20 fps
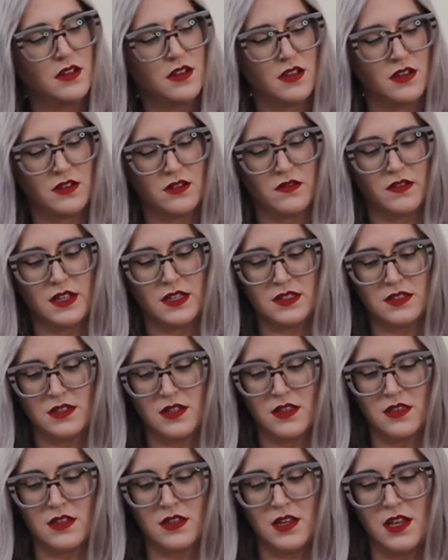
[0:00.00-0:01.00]
I know that's
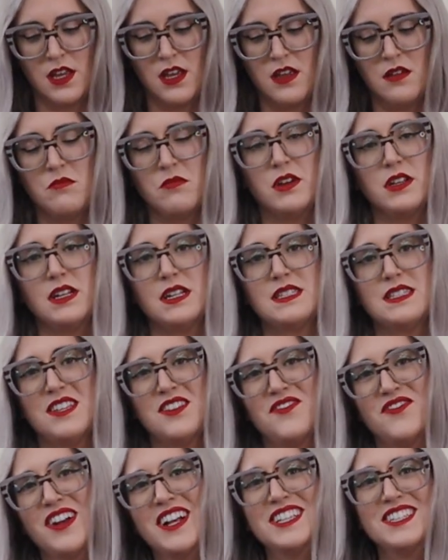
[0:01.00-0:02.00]
not the name, but it's
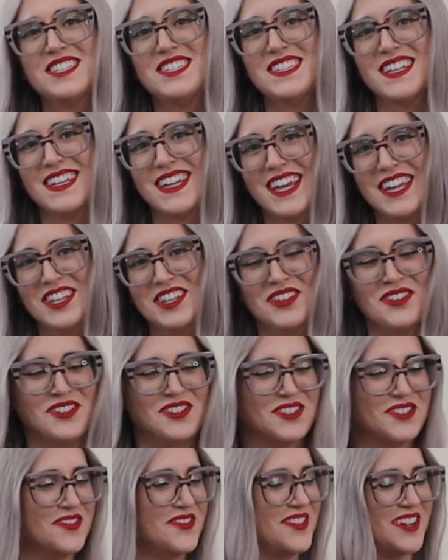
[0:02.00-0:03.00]
in French, and I
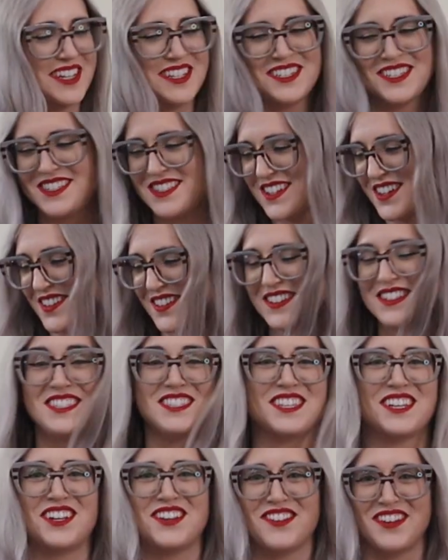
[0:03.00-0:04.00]
don't know French, so it's
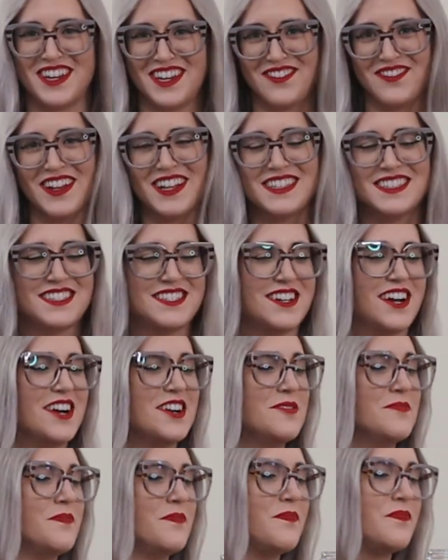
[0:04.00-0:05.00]
the green Red
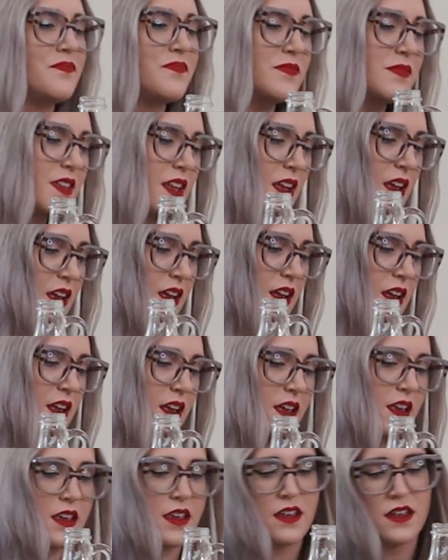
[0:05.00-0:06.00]
Star.
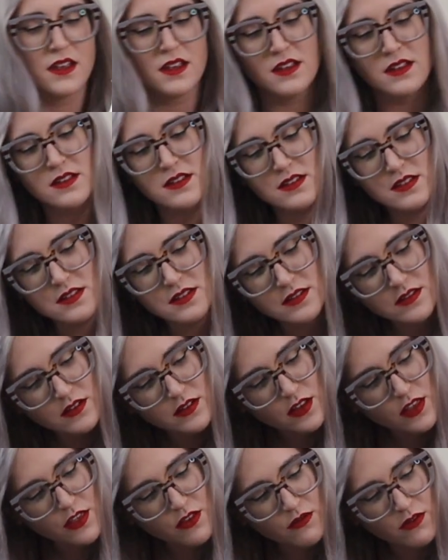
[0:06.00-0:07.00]
And
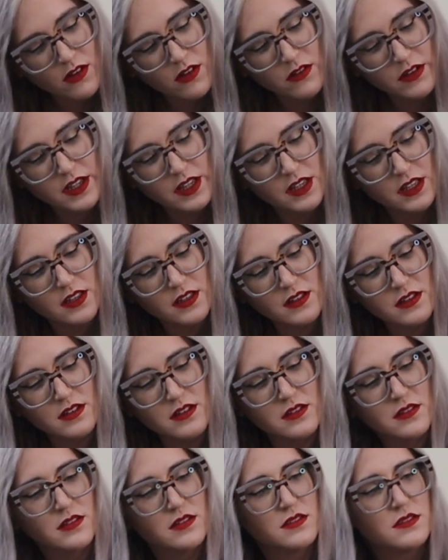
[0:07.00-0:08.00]
I'm going to throw in
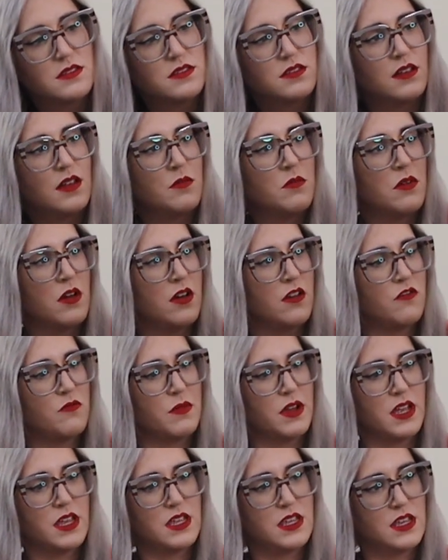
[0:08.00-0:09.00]
some of
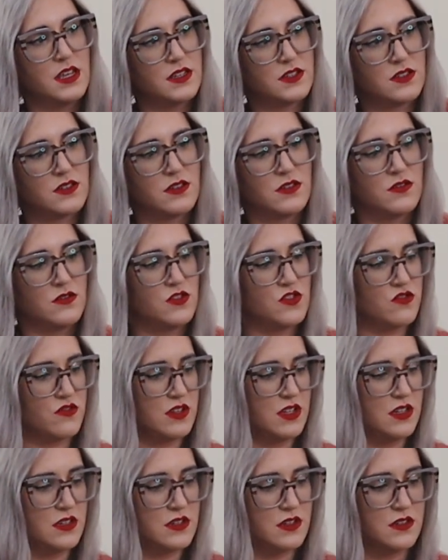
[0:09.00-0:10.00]
my yeast
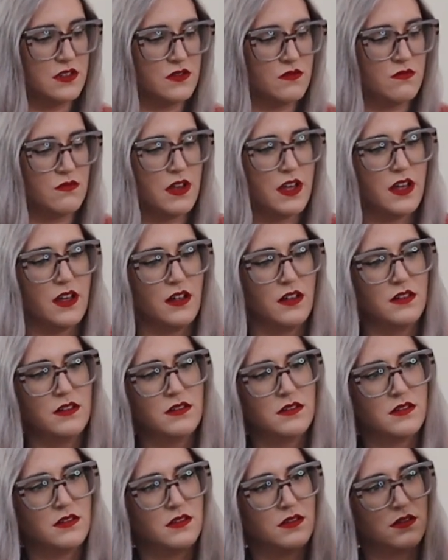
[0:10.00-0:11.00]
nutrient as well.